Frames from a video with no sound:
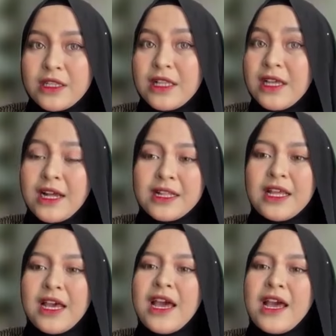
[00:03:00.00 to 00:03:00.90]
halal.
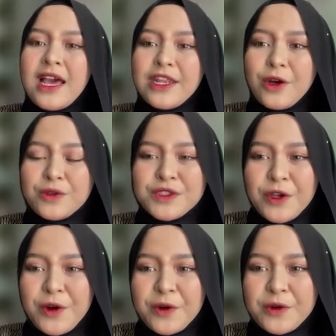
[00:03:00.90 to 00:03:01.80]
And
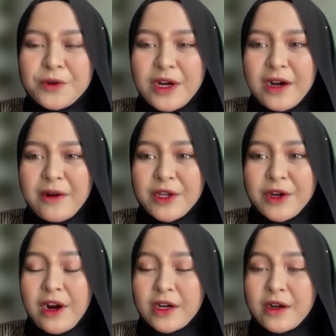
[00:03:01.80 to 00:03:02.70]
also, there
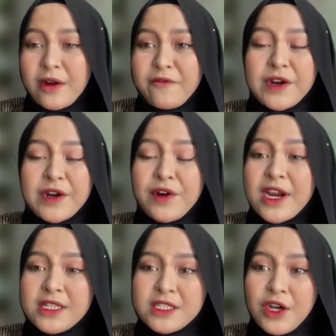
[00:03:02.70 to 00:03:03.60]
are
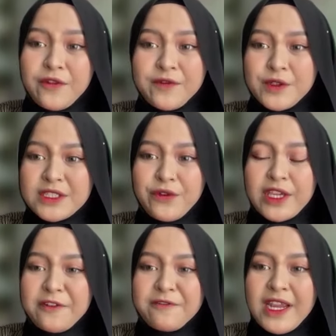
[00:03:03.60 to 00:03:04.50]
variety of foods that we
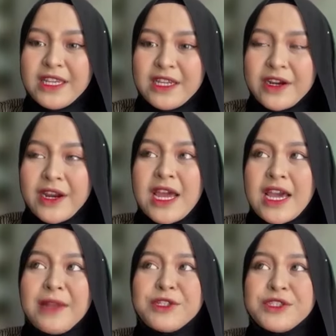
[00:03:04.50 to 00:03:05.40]
can find here.
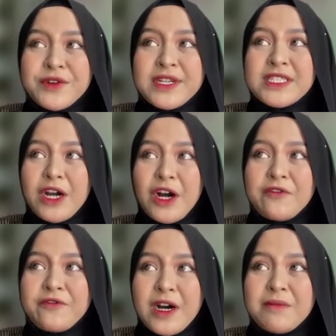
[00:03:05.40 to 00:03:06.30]
And majority
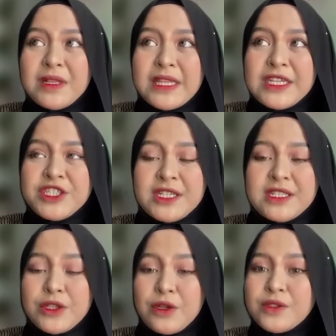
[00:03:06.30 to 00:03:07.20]
of
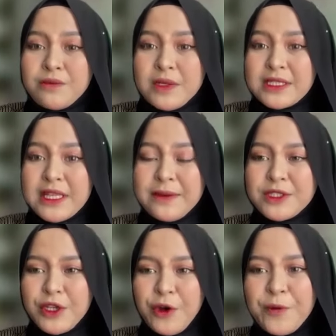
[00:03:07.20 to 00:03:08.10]
Malaysians is also Muslim,
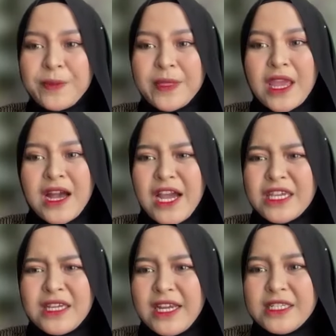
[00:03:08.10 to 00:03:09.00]
so
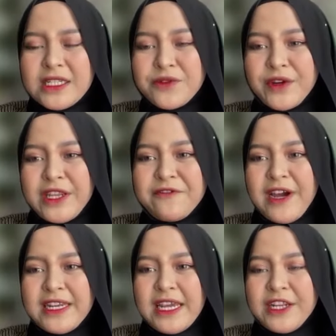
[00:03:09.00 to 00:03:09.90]
I didn't really
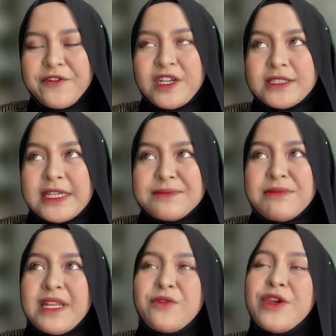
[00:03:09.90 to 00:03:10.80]
find any difficulties,
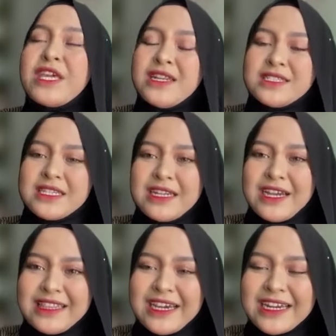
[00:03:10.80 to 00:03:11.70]
but we can't
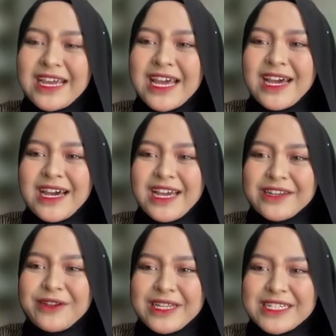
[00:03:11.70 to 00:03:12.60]
deny that
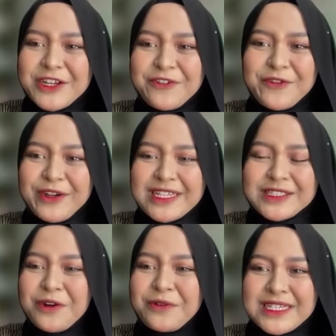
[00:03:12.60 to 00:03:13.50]
Indonesian food is
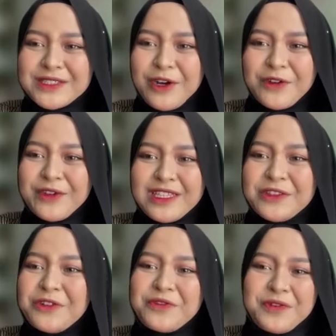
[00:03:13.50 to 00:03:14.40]
always what we
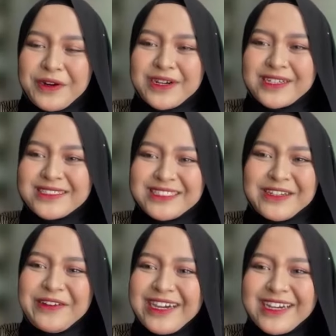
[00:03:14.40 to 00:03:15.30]
look for. So
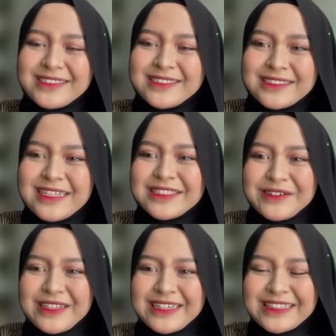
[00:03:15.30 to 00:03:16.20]
yeah, that's all
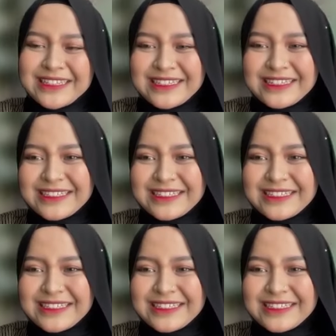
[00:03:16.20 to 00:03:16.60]
I think.